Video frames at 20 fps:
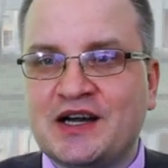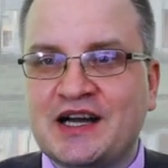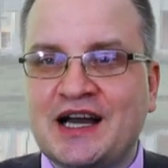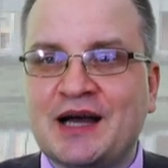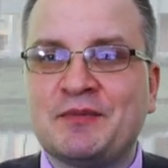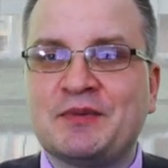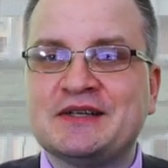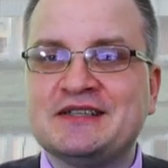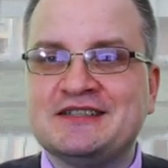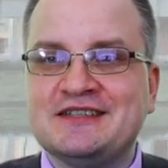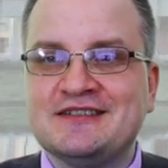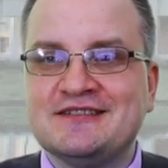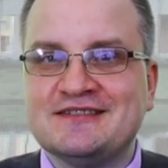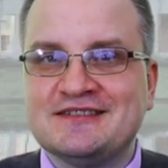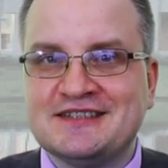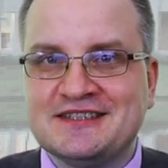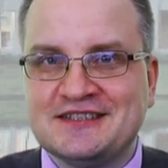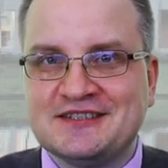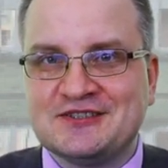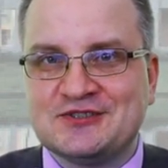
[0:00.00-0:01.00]
up
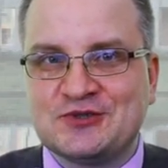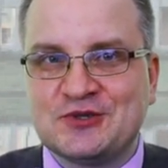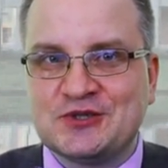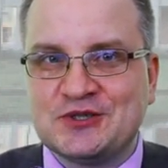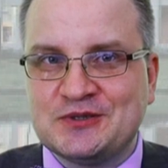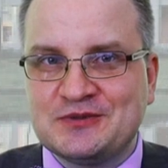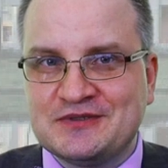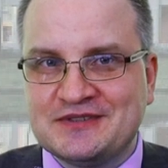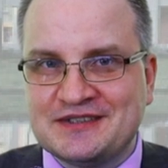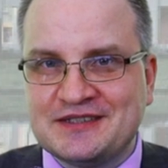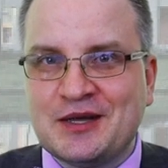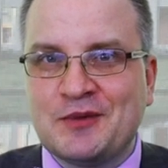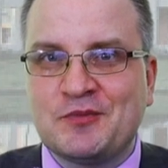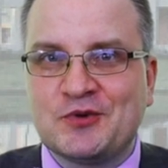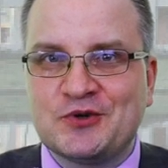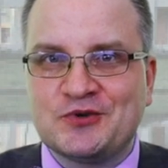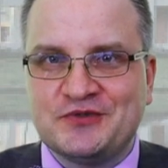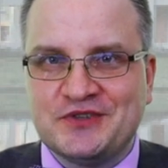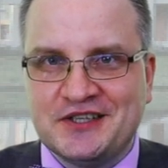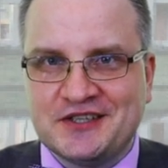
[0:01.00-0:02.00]
until a certain
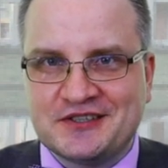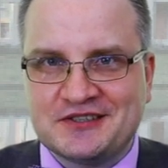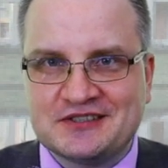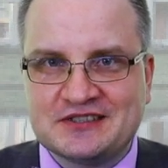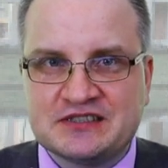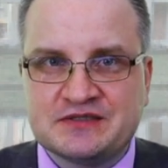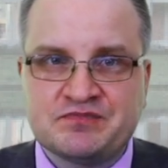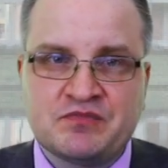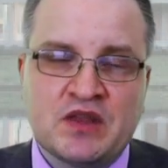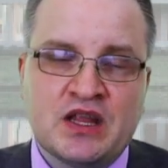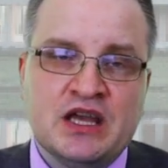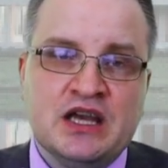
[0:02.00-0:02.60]
number of years.